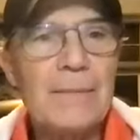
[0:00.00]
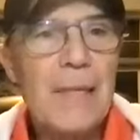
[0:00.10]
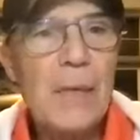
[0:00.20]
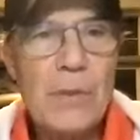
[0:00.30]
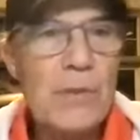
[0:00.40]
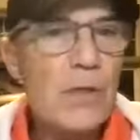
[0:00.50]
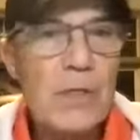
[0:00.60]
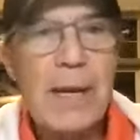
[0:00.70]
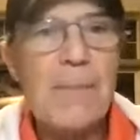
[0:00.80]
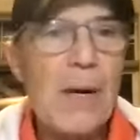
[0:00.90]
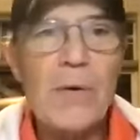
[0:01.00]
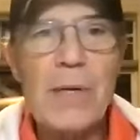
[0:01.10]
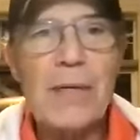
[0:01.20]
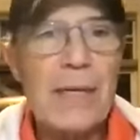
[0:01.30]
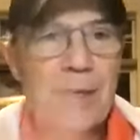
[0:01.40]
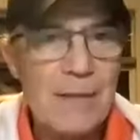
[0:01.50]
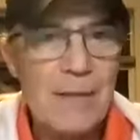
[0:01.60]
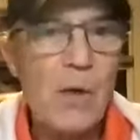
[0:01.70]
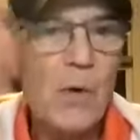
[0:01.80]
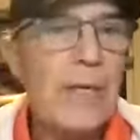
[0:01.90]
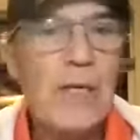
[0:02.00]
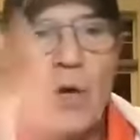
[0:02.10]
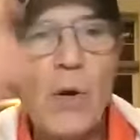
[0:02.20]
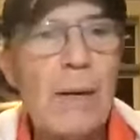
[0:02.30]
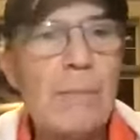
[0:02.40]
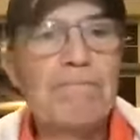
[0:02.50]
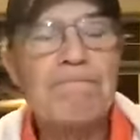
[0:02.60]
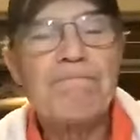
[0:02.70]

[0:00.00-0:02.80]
He would just step out and let go and he'd go up.